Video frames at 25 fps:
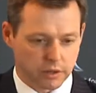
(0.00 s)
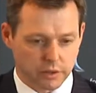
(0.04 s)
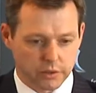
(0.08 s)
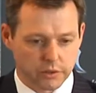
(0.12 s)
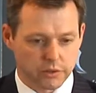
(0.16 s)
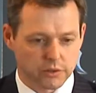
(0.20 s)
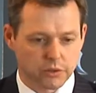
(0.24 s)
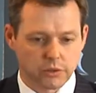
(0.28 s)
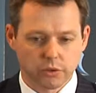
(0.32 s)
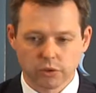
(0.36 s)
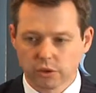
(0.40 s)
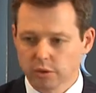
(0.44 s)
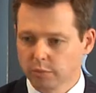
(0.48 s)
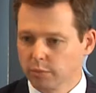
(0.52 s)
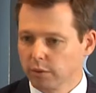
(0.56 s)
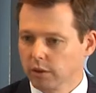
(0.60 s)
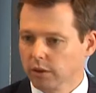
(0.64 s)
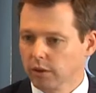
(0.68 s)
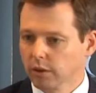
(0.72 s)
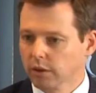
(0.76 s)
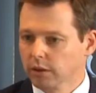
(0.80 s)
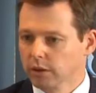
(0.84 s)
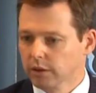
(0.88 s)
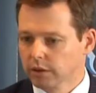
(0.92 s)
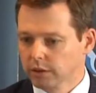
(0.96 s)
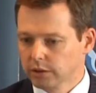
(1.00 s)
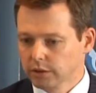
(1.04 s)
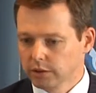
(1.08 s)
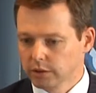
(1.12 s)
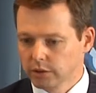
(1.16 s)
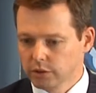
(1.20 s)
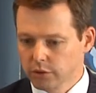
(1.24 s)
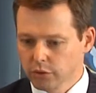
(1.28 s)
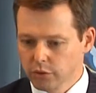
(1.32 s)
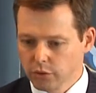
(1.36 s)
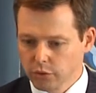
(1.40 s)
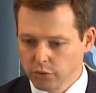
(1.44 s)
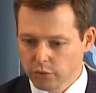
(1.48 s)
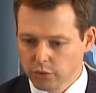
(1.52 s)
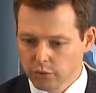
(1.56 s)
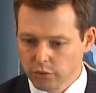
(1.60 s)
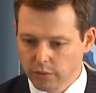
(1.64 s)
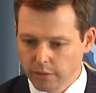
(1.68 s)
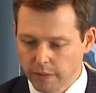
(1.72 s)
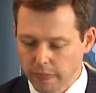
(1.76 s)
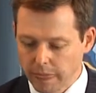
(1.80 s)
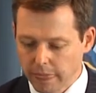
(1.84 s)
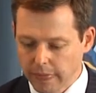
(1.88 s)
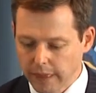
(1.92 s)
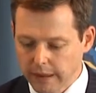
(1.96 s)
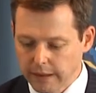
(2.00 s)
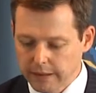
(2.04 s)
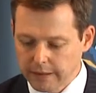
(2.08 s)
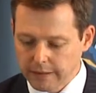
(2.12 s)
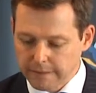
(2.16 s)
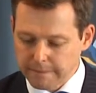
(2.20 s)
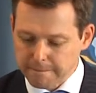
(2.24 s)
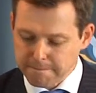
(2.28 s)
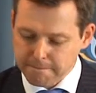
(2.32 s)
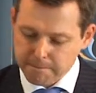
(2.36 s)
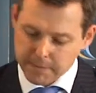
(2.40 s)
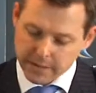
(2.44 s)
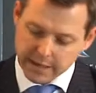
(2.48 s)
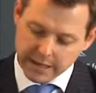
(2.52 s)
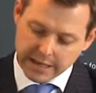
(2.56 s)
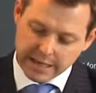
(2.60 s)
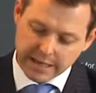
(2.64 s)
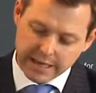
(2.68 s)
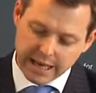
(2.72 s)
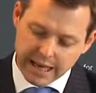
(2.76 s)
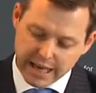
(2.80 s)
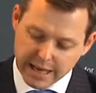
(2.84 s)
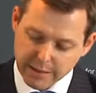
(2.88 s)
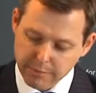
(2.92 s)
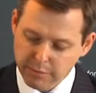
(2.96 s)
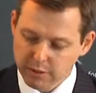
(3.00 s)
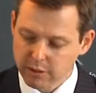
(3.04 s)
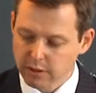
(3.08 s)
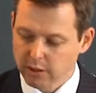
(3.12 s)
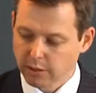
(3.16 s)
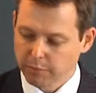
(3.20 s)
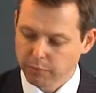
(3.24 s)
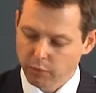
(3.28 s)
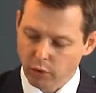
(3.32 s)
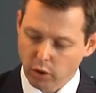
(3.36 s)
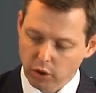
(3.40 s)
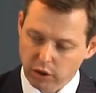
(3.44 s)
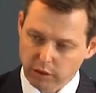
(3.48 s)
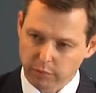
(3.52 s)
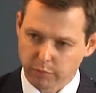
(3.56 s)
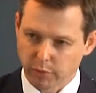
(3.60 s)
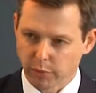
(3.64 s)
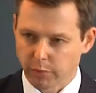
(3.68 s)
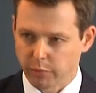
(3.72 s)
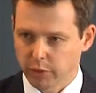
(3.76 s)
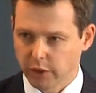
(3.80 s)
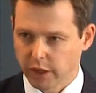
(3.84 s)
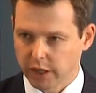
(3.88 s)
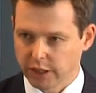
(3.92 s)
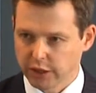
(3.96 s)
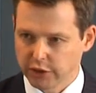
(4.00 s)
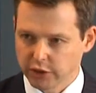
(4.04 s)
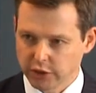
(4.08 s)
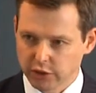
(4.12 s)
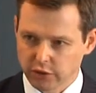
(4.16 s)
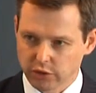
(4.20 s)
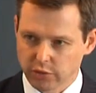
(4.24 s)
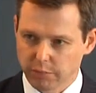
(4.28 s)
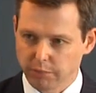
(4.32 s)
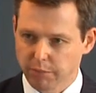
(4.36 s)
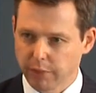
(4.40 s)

suitable to enable a broader population to